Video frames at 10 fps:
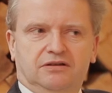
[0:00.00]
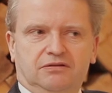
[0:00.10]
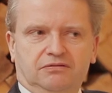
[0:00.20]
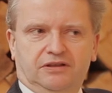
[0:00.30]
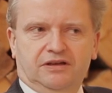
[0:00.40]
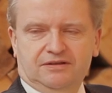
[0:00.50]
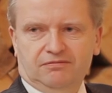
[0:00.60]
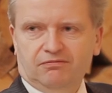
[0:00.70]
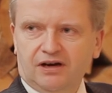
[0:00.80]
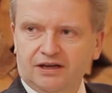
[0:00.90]

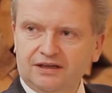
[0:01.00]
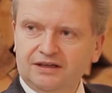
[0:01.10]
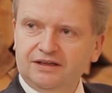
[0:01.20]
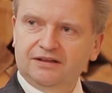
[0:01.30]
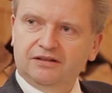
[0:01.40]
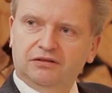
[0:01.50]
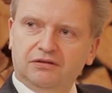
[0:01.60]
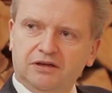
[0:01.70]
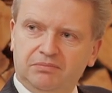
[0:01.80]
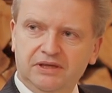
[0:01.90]
2001, the
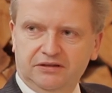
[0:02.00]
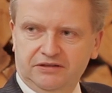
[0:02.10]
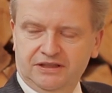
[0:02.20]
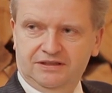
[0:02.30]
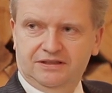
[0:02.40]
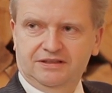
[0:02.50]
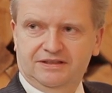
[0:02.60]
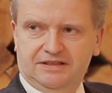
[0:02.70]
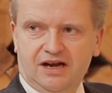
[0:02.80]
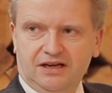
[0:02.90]
third period
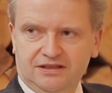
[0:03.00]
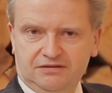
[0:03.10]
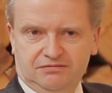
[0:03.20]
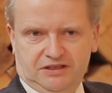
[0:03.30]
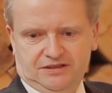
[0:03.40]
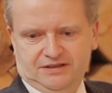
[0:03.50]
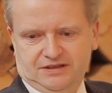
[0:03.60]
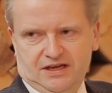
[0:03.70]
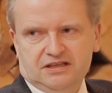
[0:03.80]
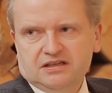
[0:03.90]
started, which is
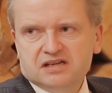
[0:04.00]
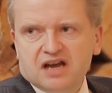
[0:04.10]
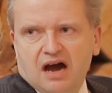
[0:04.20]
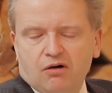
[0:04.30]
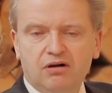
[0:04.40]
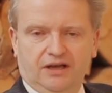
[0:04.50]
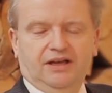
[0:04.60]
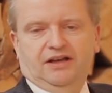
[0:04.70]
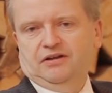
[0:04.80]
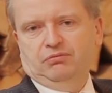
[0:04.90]
until now,
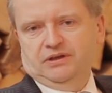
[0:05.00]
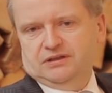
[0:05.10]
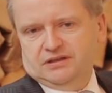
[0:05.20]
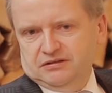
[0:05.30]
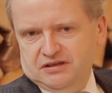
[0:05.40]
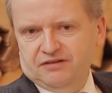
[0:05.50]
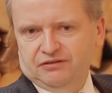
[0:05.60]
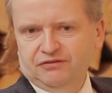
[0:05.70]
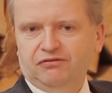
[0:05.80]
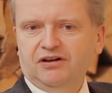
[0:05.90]
if we don't have
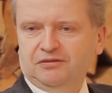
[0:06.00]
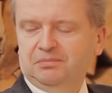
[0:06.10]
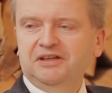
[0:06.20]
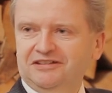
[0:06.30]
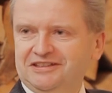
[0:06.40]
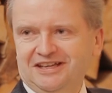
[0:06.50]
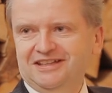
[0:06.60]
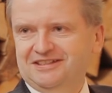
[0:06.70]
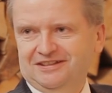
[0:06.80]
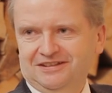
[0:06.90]
the fourth period
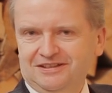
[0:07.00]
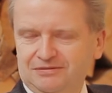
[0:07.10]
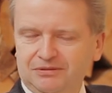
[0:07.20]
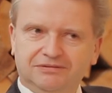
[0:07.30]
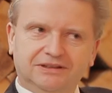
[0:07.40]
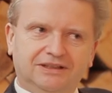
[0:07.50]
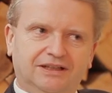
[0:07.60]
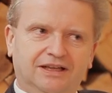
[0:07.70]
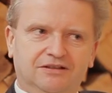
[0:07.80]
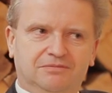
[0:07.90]
yet, this will be,
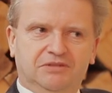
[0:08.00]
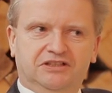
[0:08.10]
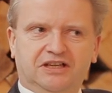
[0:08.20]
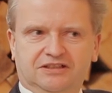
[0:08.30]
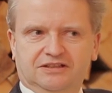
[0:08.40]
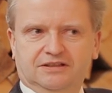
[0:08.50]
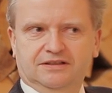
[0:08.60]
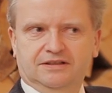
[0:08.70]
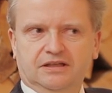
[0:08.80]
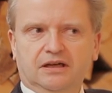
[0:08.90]
cannot be judged
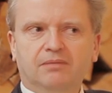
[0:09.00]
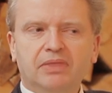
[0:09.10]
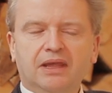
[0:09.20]
still.